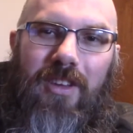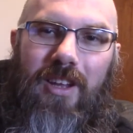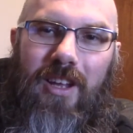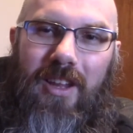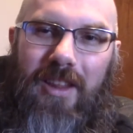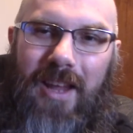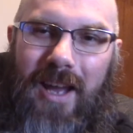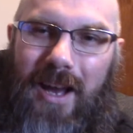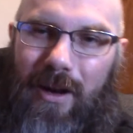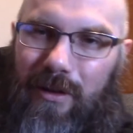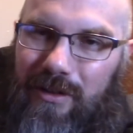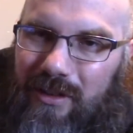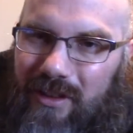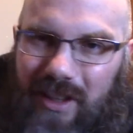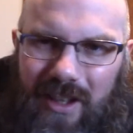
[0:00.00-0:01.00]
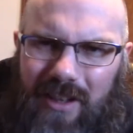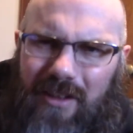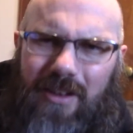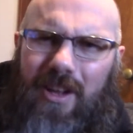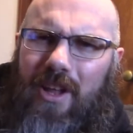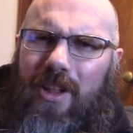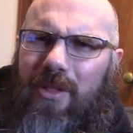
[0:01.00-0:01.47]
the house, taking
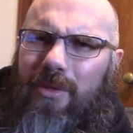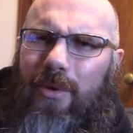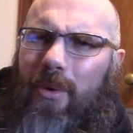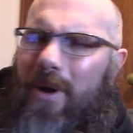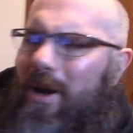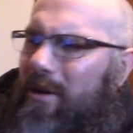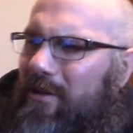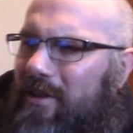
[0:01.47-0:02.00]
Thor out